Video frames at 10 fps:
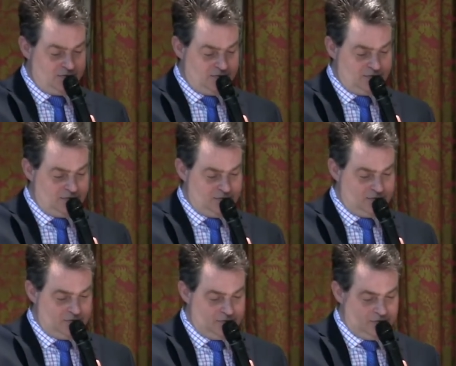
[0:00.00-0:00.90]

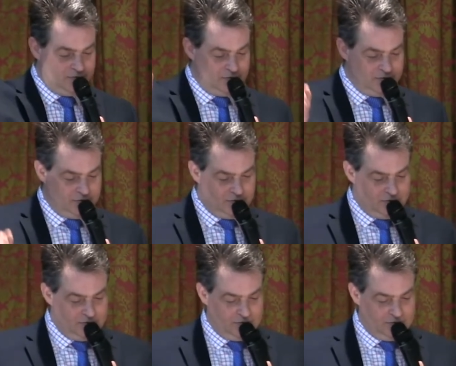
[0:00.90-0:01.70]
No one is speaking in this clip.